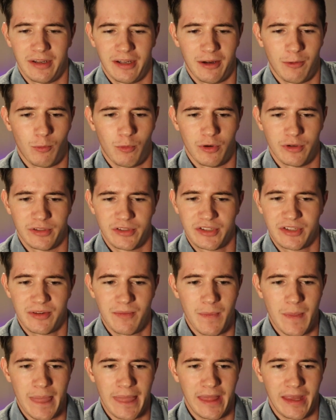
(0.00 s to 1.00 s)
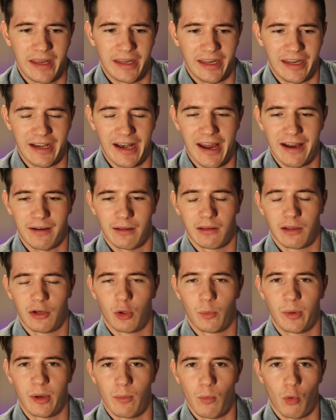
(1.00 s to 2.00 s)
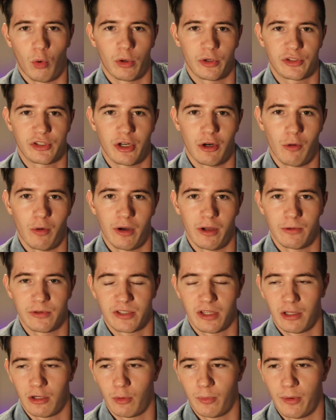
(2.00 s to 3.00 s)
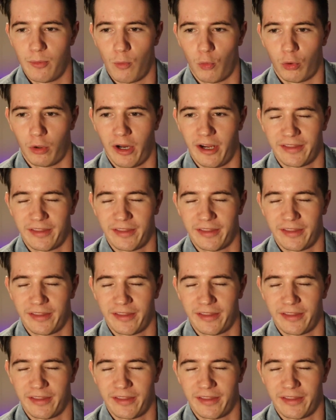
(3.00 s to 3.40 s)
It had a little bit more to it. It was a little bit more.